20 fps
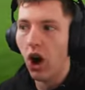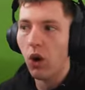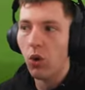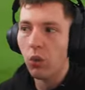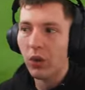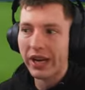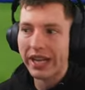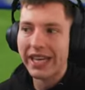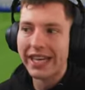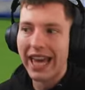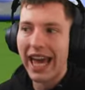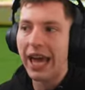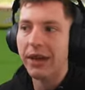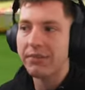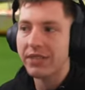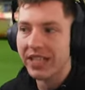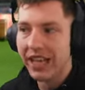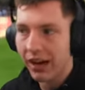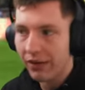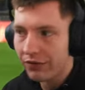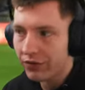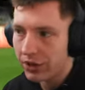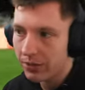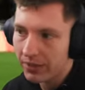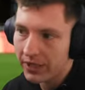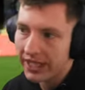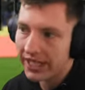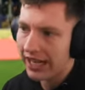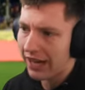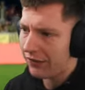not winning games
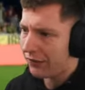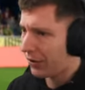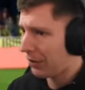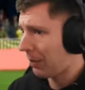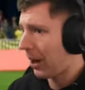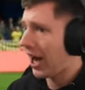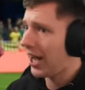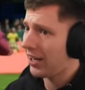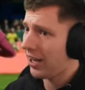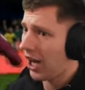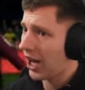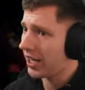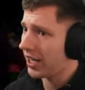comfortably enough for my